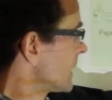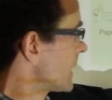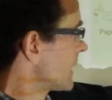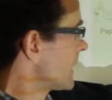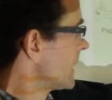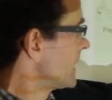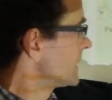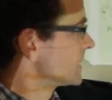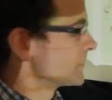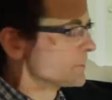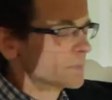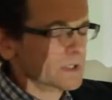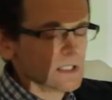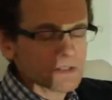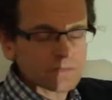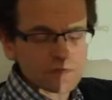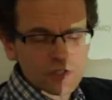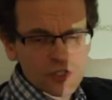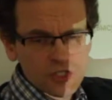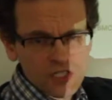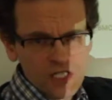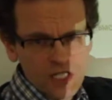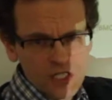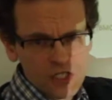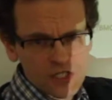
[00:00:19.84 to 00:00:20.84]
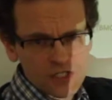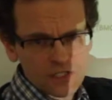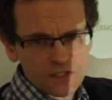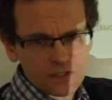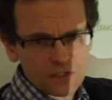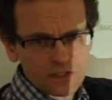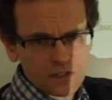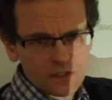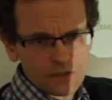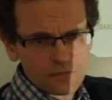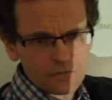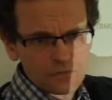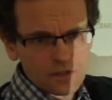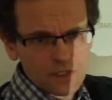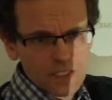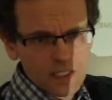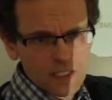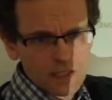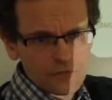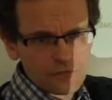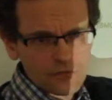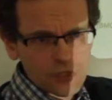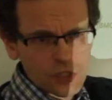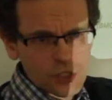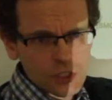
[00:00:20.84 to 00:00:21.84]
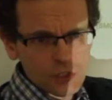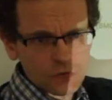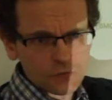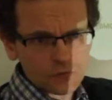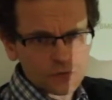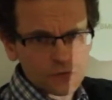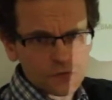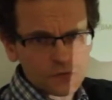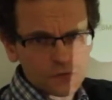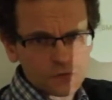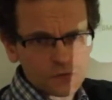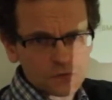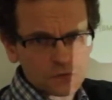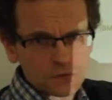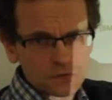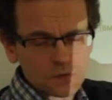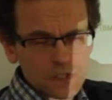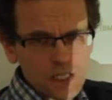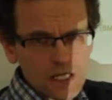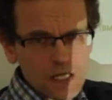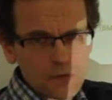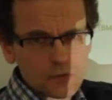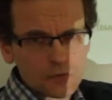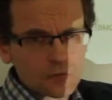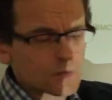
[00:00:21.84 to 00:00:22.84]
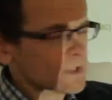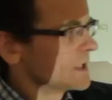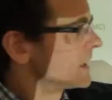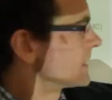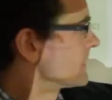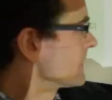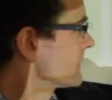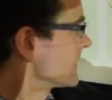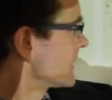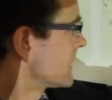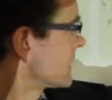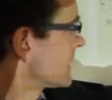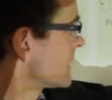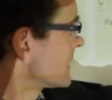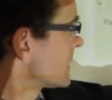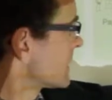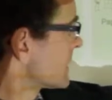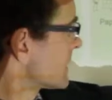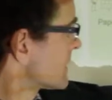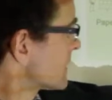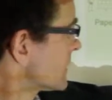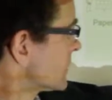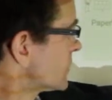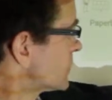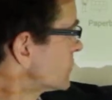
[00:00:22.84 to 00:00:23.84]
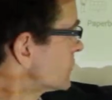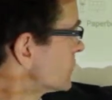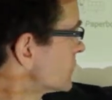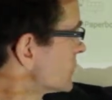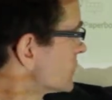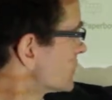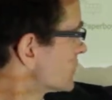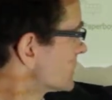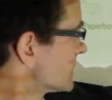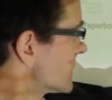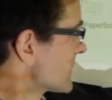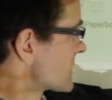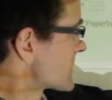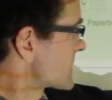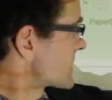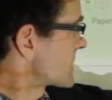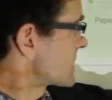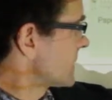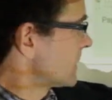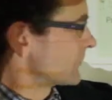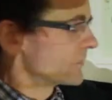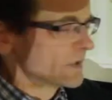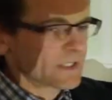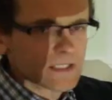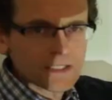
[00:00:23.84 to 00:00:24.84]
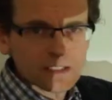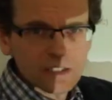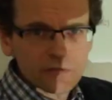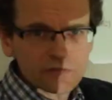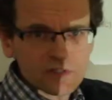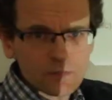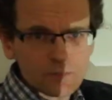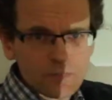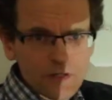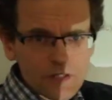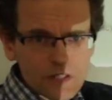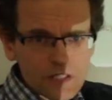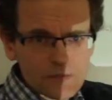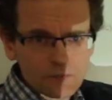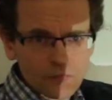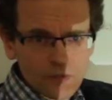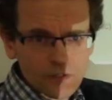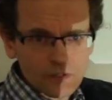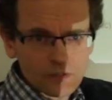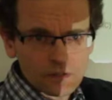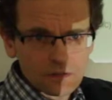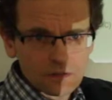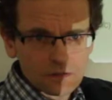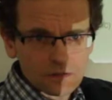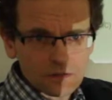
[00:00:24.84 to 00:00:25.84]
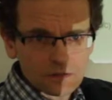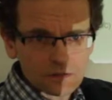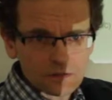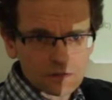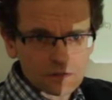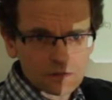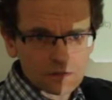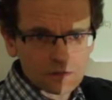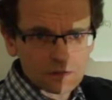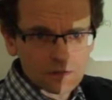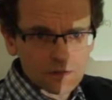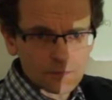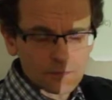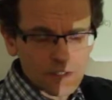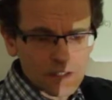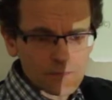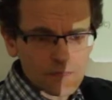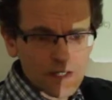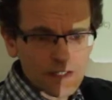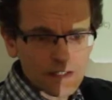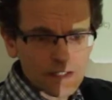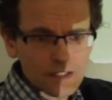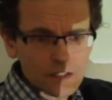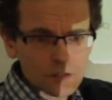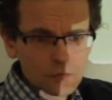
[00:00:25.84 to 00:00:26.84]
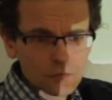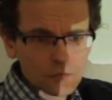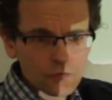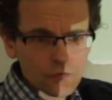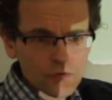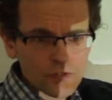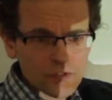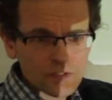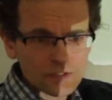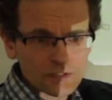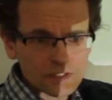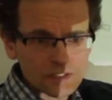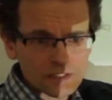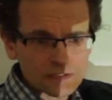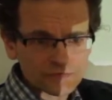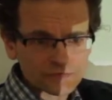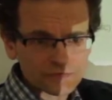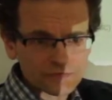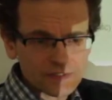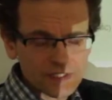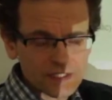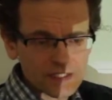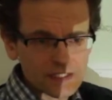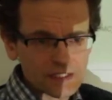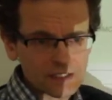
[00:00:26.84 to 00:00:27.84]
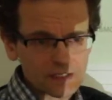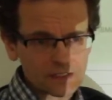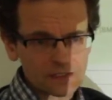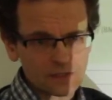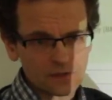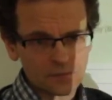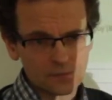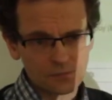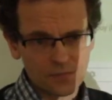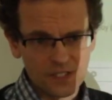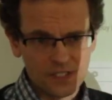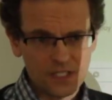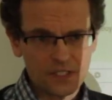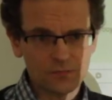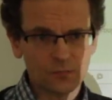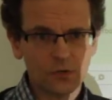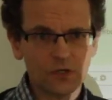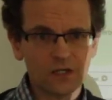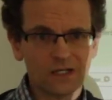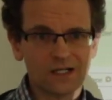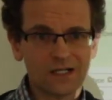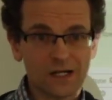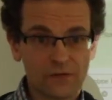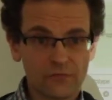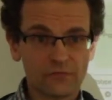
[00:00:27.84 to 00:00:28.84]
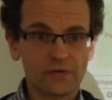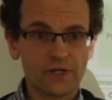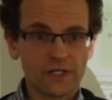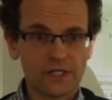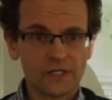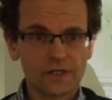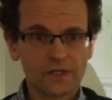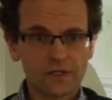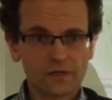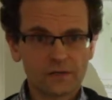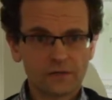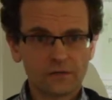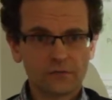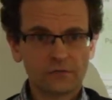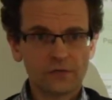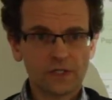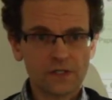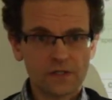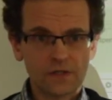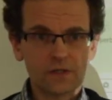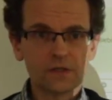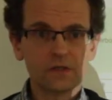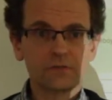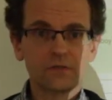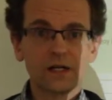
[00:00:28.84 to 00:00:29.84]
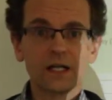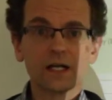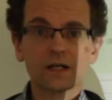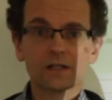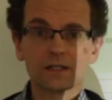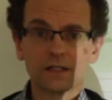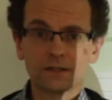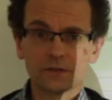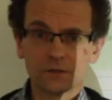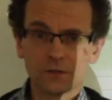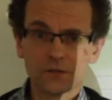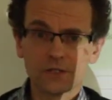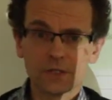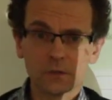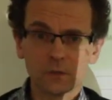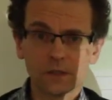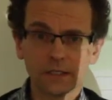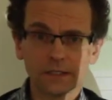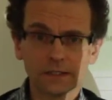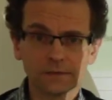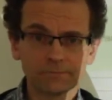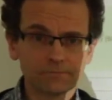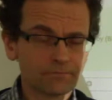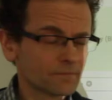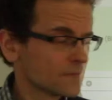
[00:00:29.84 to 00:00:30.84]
In the previous session we have shown to you how you can do your discovery of the business model by making use of a business model canvas, for instance of Alexander Osterwalder.